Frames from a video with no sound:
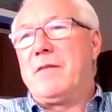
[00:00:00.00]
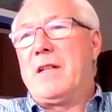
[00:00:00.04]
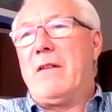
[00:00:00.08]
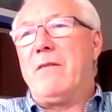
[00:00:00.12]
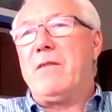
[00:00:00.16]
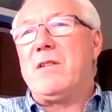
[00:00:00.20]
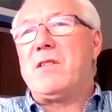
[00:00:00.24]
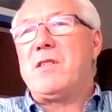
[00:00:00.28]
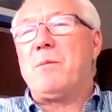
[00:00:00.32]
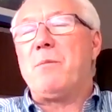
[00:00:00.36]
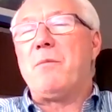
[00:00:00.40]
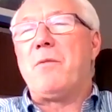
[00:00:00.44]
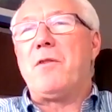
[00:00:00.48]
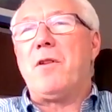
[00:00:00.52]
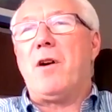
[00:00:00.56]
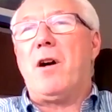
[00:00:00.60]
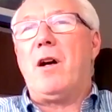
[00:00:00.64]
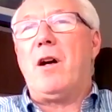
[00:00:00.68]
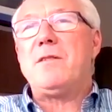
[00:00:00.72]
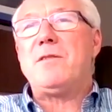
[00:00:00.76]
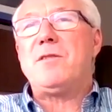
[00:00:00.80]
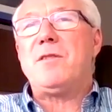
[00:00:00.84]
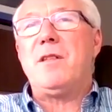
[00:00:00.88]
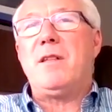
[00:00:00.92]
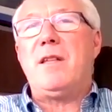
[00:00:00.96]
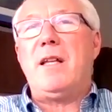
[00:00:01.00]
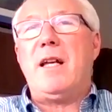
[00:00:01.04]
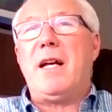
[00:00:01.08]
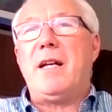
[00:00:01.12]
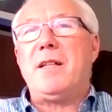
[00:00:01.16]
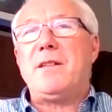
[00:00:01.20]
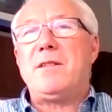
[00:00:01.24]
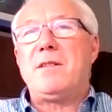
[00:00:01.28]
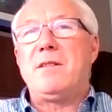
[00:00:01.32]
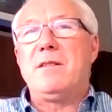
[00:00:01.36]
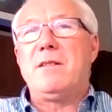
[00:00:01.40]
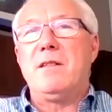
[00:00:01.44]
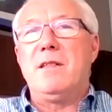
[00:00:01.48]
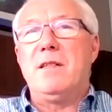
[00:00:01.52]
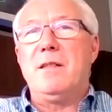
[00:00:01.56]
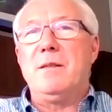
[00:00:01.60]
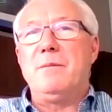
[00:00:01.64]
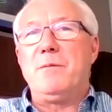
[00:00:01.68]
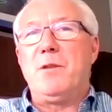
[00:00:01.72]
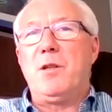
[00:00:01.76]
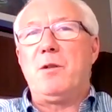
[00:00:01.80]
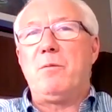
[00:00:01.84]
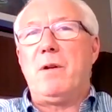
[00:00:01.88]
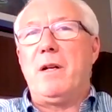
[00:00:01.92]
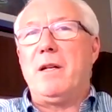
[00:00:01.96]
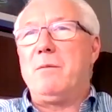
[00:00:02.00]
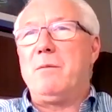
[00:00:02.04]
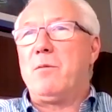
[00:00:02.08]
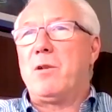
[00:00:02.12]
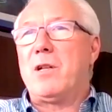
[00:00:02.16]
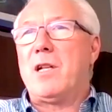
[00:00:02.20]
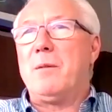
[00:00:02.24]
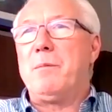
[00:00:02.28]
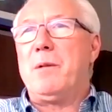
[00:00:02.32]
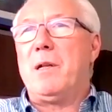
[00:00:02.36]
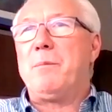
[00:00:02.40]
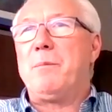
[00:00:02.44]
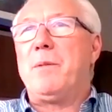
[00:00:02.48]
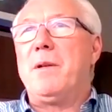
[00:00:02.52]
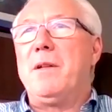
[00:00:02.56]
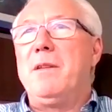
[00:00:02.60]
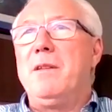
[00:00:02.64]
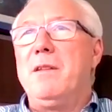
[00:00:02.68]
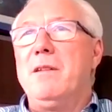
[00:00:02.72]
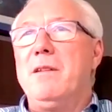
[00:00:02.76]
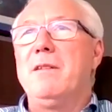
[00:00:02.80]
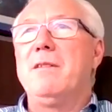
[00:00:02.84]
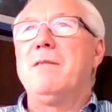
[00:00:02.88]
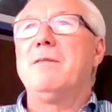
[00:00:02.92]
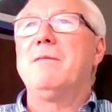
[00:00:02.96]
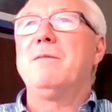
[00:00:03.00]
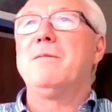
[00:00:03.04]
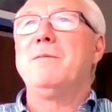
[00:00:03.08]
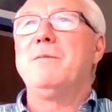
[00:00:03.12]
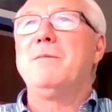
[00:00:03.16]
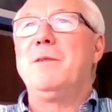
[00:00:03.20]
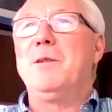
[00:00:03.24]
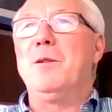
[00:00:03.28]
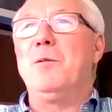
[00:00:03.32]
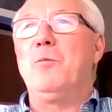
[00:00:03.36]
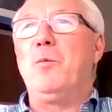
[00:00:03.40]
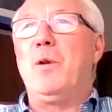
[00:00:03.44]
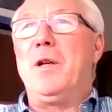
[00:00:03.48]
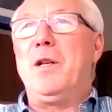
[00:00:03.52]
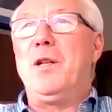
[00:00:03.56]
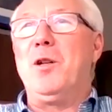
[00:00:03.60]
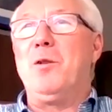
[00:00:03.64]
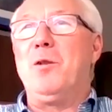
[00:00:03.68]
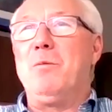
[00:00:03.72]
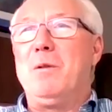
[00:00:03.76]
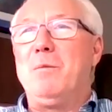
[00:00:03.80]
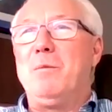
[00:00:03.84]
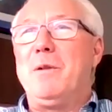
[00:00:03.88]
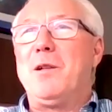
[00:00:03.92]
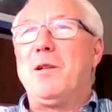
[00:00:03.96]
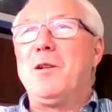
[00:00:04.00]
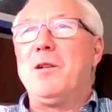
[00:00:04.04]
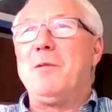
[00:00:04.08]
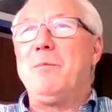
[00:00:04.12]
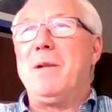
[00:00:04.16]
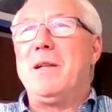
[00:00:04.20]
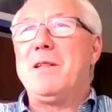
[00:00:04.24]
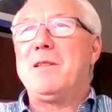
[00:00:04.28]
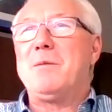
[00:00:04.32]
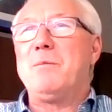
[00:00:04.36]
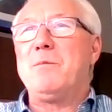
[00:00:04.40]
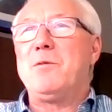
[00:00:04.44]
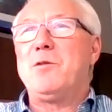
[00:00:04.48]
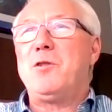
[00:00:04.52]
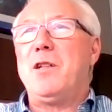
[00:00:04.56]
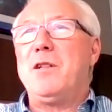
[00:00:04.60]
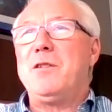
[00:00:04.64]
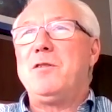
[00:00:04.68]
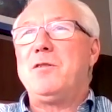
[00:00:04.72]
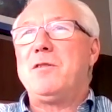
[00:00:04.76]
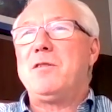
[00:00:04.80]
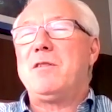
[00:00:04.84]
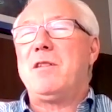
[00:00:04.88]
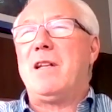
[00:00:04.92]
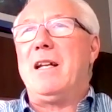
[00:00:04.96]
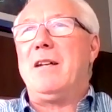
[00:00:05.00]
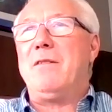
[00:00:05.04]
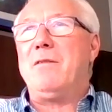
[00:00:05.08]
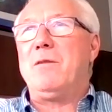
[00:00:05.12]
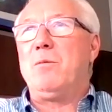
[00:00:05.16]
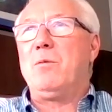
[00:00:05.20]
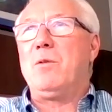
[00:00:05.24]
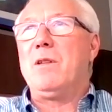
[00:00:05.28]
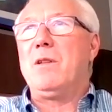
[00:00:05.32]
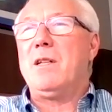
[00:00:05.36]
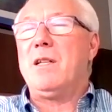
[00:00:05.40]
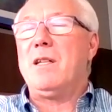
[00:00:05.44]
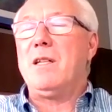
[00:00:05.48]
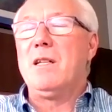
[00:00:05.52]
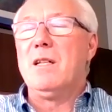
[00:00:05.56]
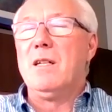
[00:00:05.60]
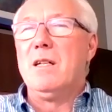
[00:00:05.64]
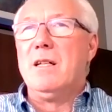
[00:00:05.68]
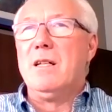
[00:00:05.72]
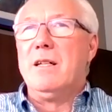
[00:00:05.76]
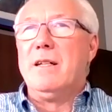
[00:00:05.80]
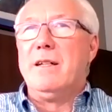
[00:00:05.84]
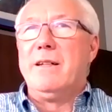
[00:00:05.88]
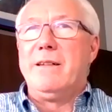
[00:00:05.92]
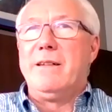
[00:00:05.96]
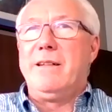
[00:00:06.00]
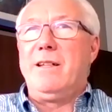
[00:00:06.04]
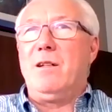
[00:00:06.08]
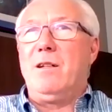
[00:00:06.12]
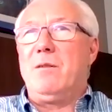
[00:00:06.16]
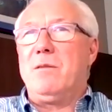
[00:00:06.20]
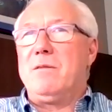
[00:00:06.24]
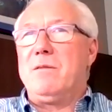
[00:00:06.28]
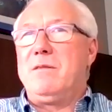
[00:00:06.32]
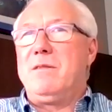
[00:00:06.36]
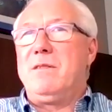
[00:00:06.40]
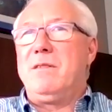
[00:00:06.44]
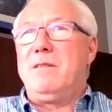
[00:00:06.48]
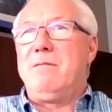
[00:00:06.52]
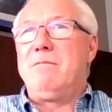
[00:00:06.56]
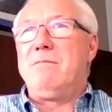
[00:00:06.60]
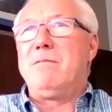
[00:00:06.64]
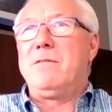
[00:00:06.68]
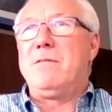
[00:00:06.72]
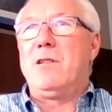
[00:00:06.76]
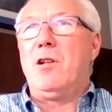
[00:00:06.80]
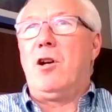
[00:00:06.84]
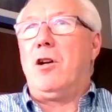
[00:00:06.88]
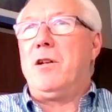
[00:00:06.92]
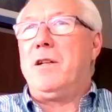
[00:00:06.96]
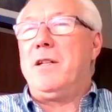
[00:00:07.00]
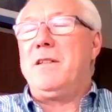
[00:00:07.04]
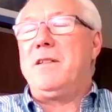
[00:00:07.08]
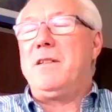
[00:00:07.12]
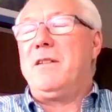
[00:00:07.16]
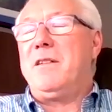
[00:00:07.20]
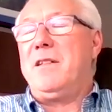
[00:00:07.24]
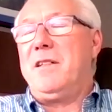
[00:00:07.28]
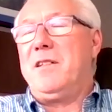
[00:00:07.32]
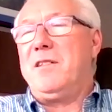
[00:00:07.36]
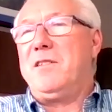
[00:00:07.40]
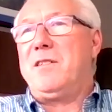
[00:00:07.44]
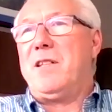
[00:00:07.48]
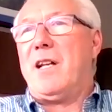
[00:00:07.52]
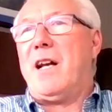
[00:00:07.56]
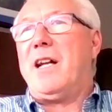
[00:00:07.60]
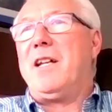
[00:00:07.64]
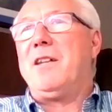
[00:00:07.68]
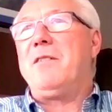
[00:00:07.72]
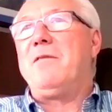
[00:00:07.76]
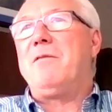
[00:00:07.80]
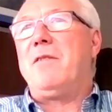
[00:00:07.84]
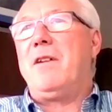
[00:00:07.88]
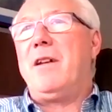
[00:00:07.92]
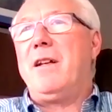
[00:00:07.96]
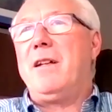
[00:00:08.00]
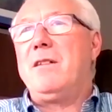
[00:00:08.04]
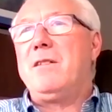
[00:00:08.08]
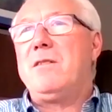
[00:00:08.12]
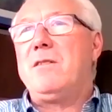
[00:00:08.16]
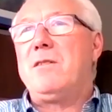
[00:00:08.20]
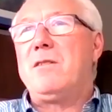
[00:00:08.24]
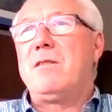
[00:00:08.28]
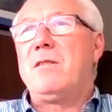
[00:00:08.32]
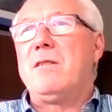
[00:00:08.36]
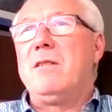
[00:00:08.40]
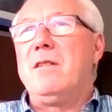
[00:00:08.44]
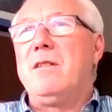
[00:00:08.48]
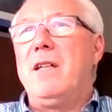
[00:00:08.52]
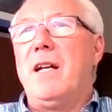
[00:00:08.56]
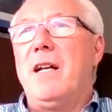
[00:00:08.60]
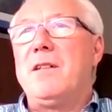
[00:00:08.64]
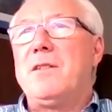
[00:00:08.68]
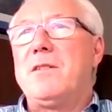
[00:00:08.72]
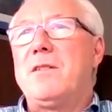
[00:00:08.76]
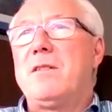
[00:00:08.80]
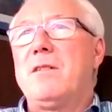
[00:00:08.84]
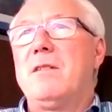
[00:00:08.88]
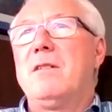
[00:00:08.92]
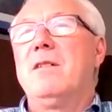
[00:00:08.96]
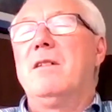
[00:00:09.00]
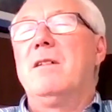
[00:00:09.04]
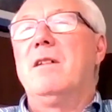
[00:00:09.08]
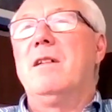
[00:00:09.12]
Given some thoughts to that. You're right, we're coming up on the window when we could make some changes. I haven't really gone into the design phase yet,